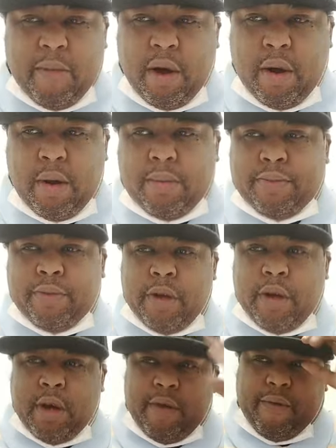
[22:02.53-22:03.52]
um
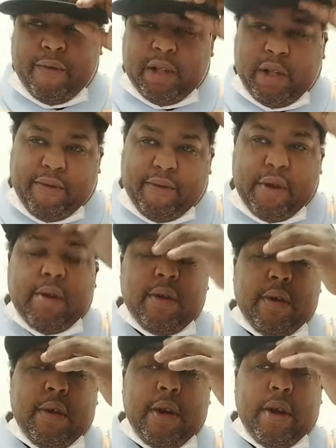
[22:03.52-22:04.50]
from Cleveland.
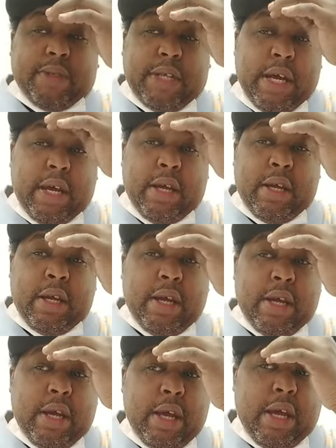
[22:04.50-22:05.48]
You know what I'm saying?
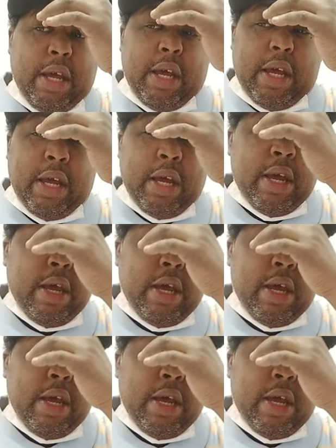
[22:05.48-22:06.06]
He he